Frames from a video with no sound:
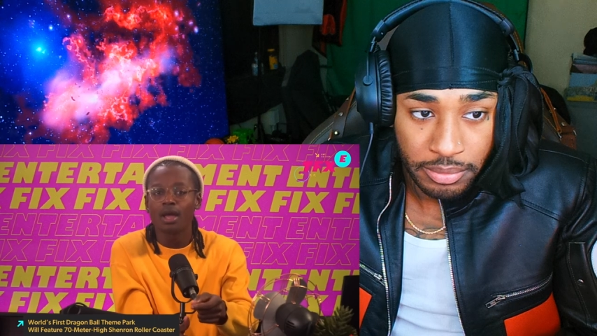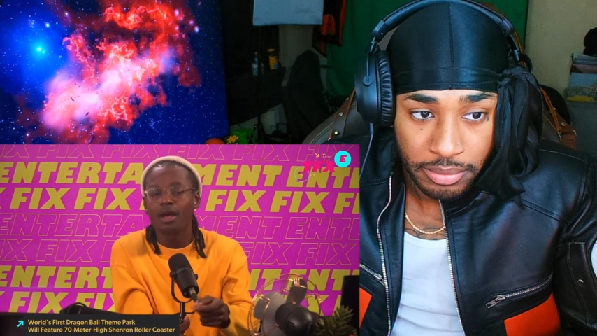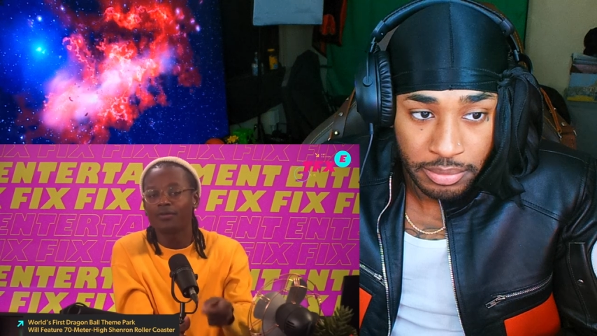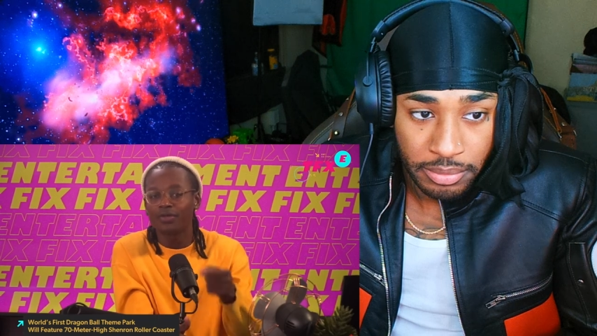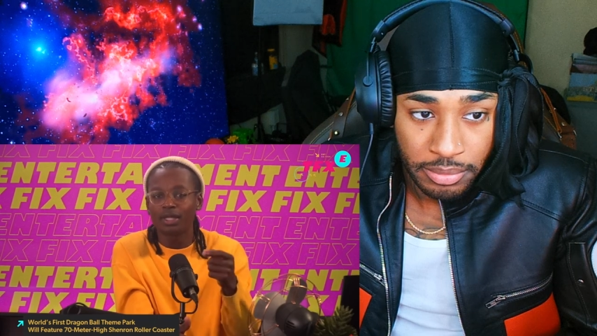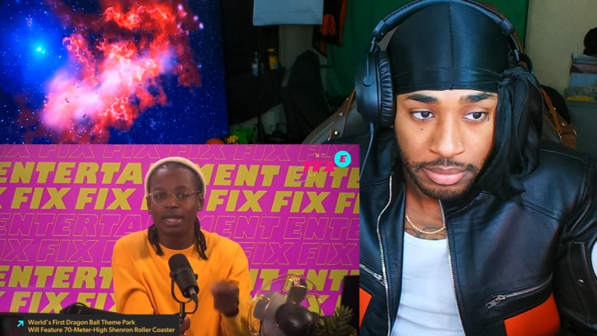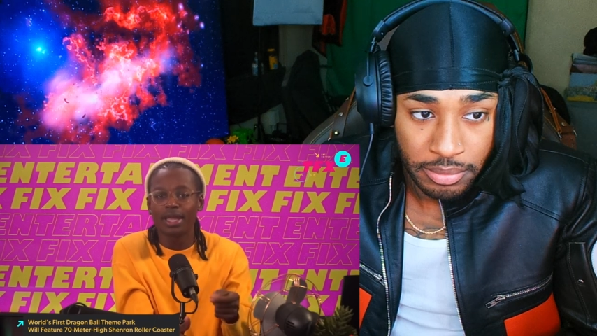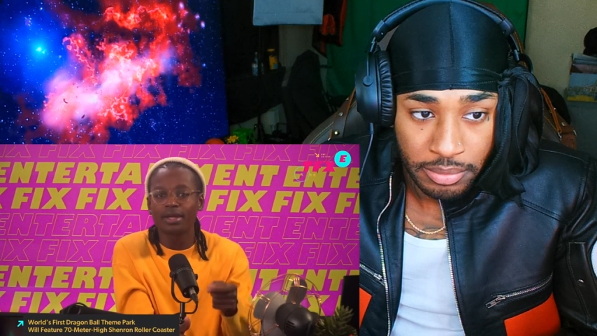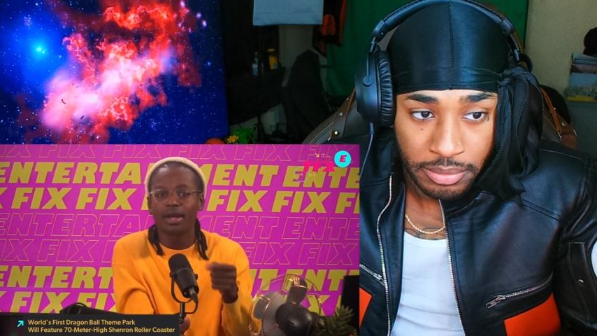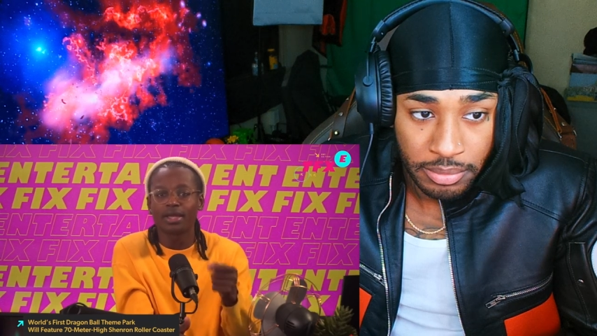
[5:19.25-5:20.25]
Speaker 1: of the
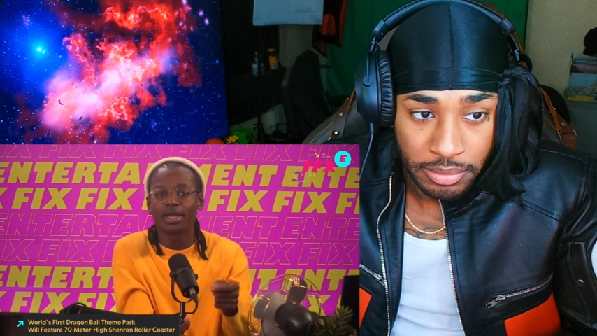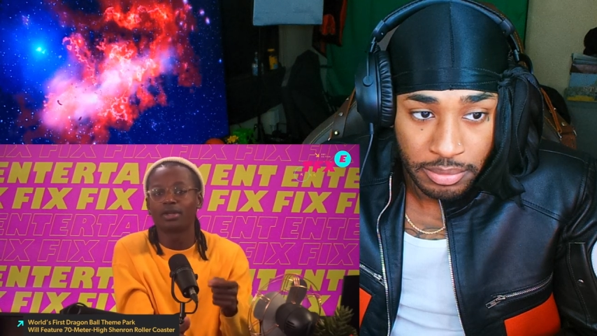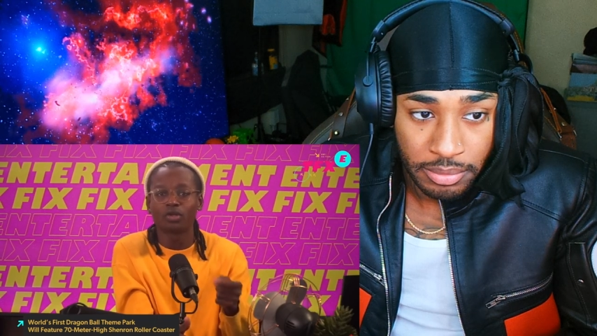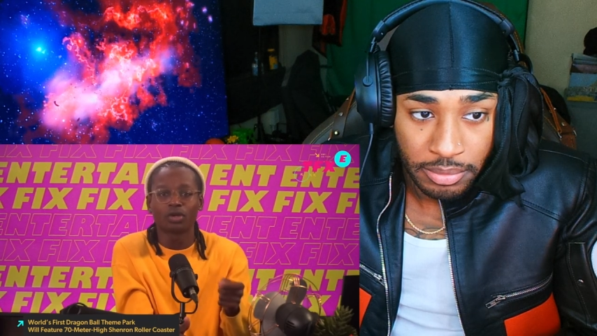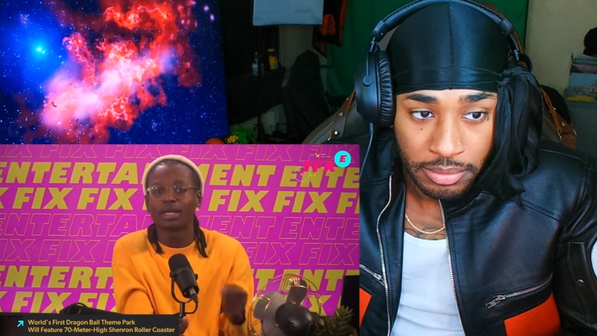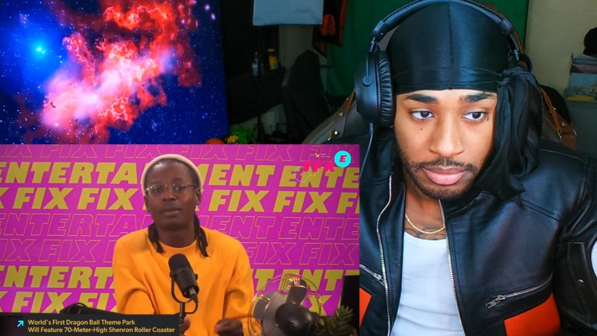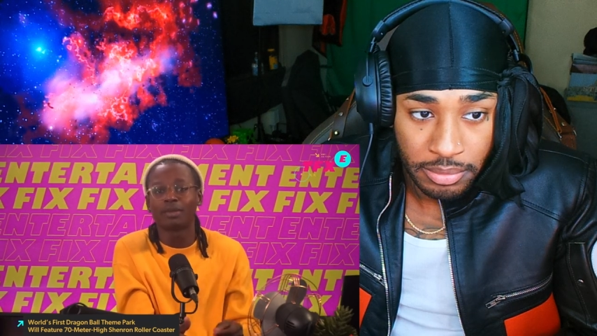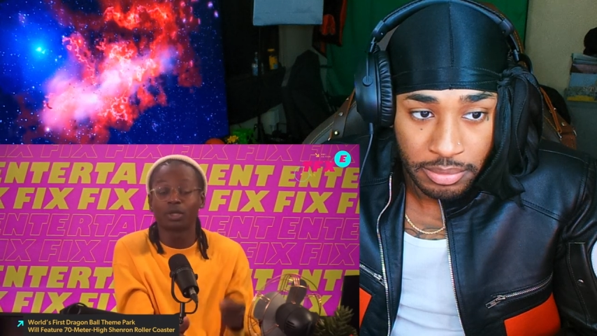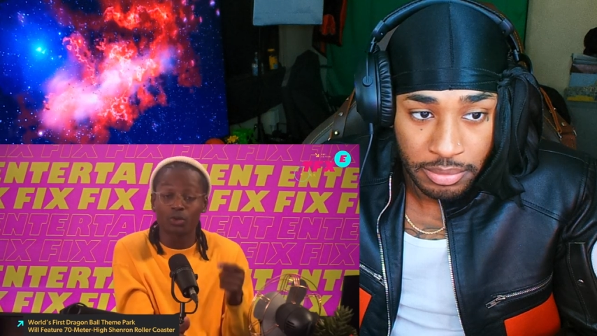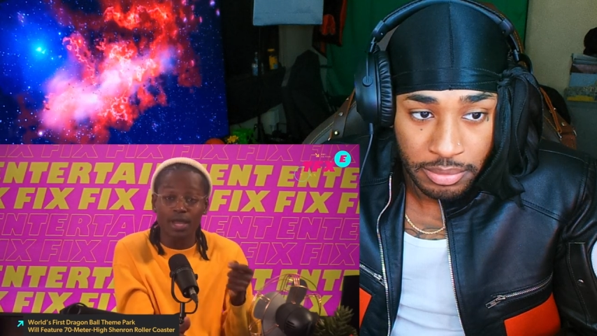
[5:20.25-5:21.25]
late Akira
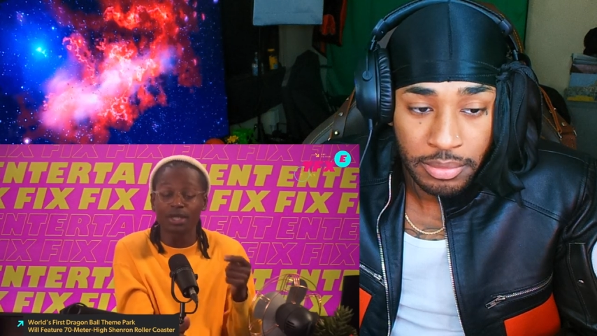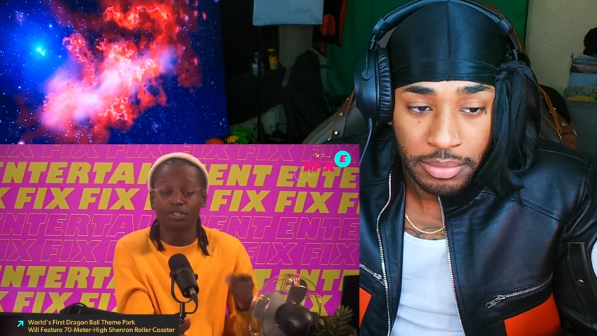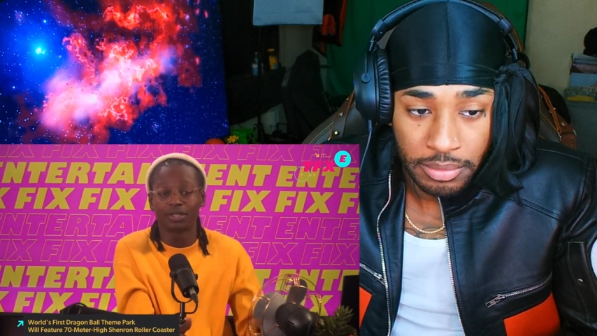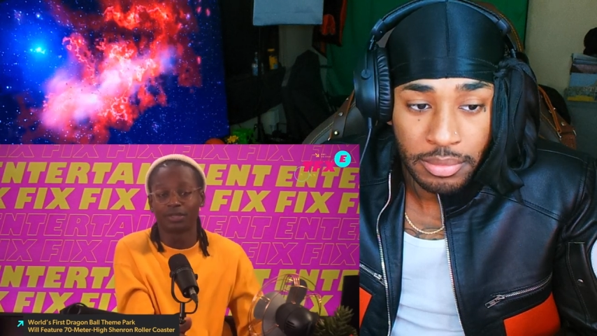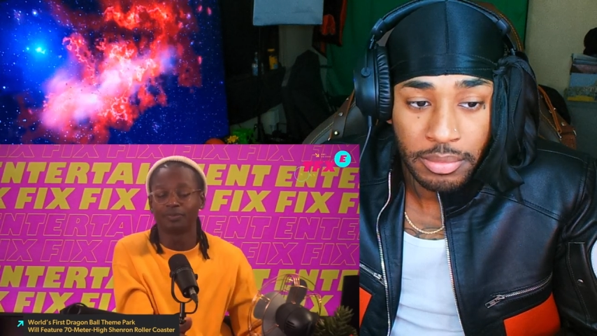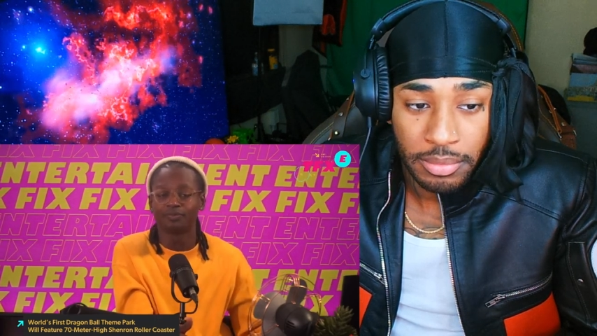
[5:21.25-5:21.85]
Toriyama creation.